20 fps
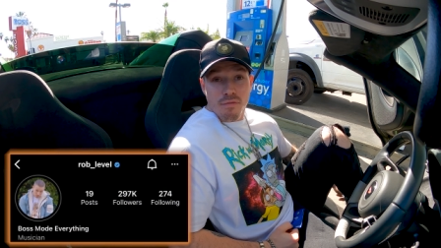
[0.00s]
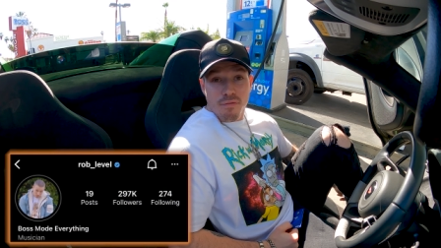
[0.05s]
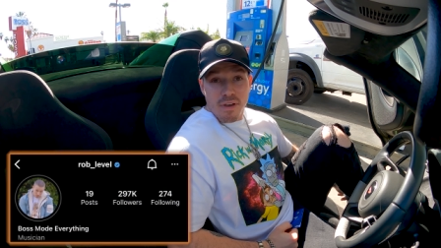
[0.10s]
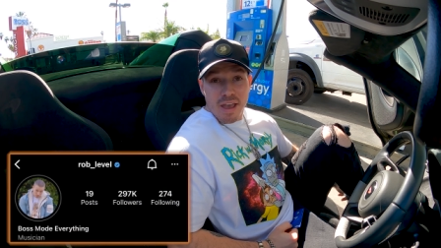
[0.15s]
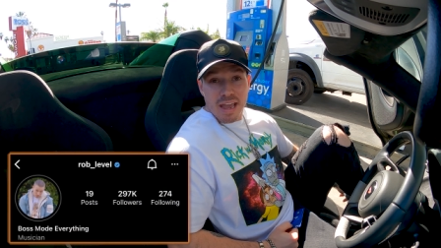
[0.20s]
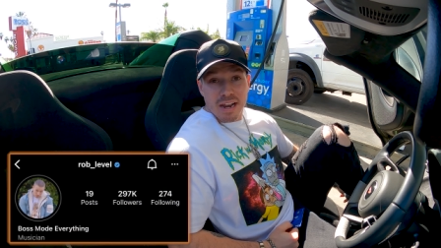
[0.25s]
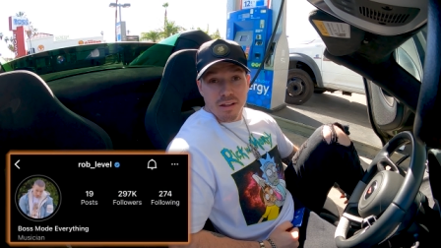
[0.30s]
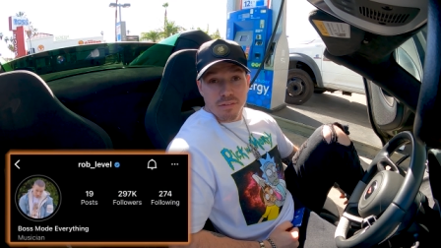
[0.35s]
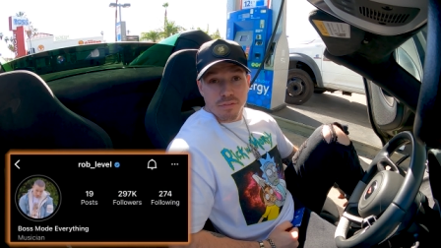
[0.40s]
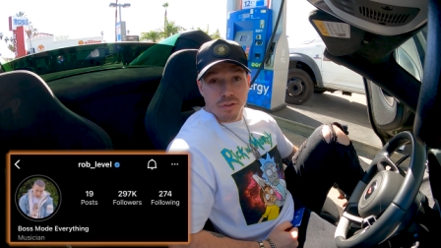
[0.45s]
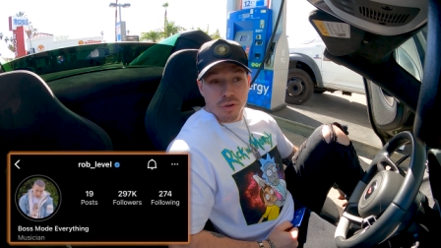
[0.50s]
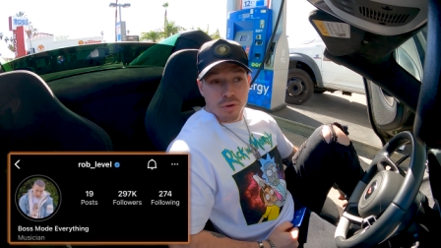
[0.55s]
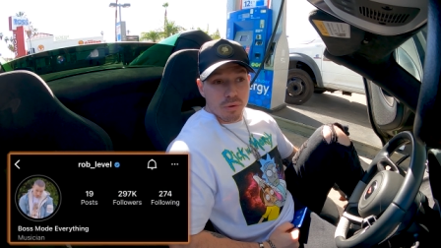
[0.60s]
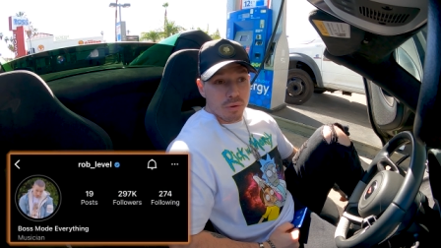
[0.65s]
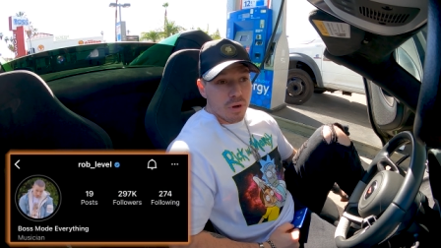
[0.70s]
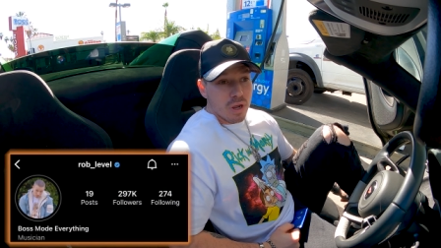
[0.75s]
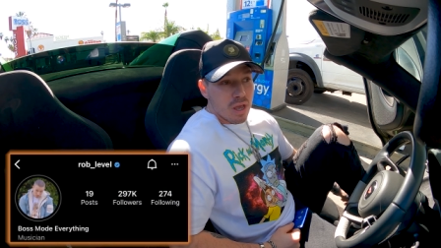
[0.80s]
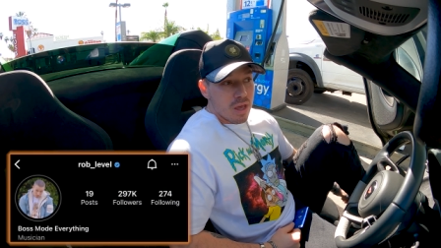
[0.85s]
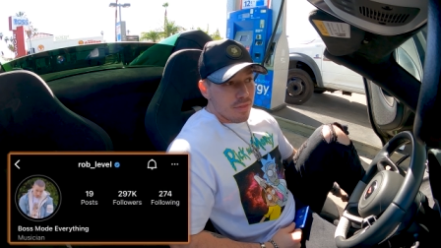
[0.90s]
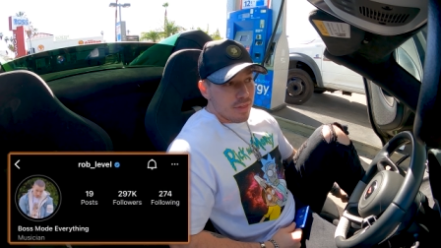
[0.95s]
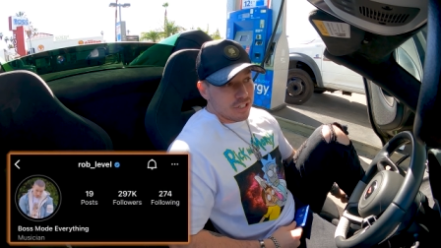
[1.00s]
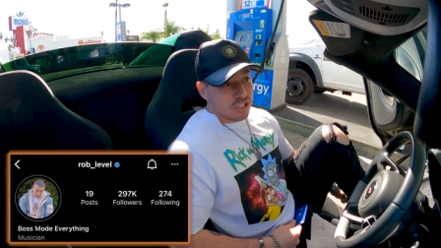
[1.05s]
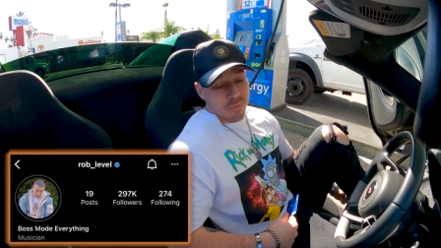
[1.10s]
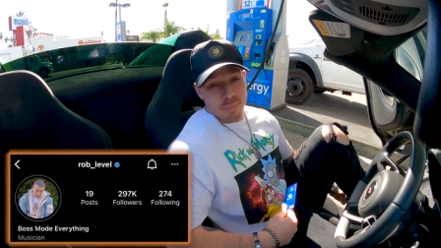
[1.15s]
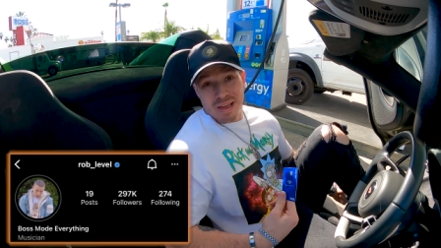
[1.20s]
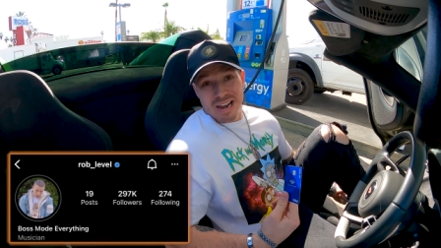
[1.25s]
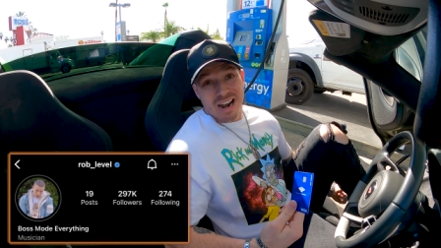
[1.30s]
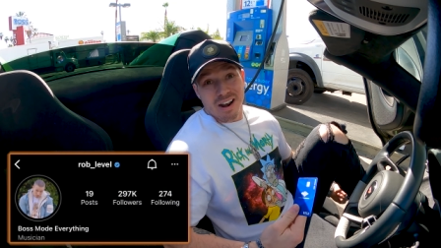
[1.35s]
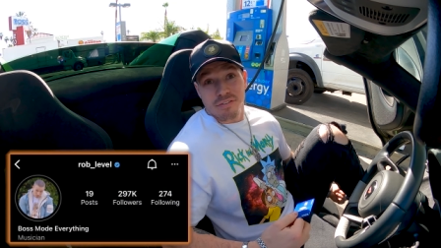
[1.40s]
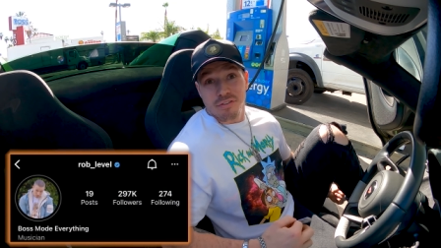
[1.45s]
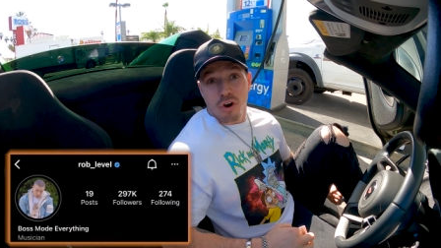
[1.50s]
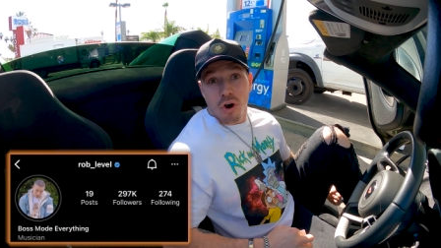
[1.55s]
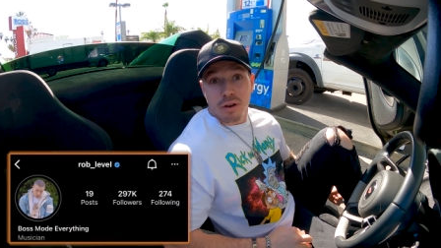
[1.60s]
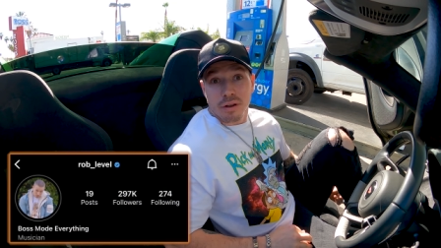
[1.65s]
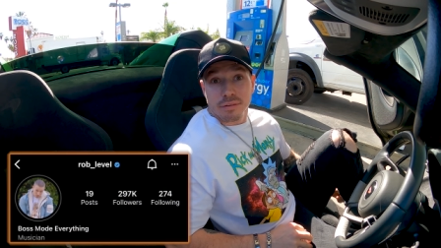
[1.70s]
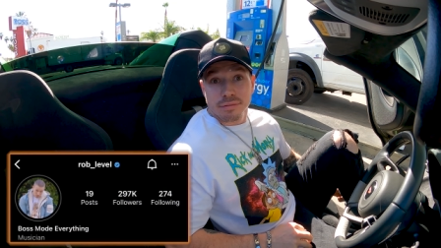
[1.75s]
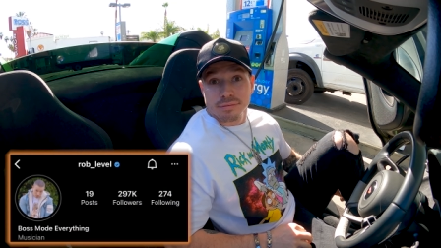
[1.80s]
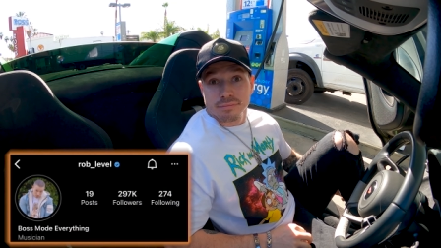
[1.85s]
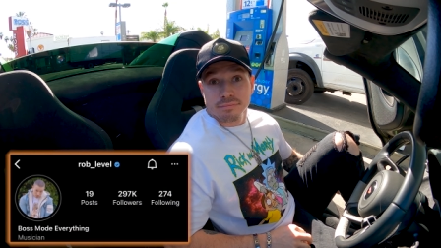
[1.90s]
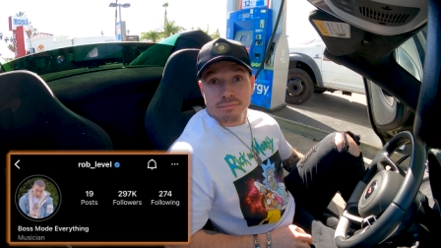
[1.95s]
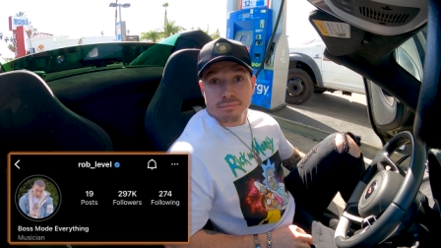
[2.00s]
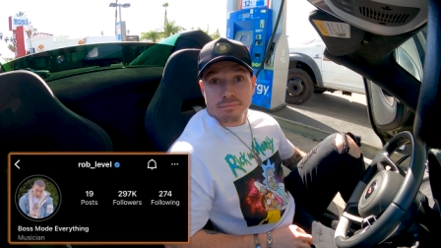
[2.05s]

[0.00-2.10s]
of a fan of you that you may not have thought of.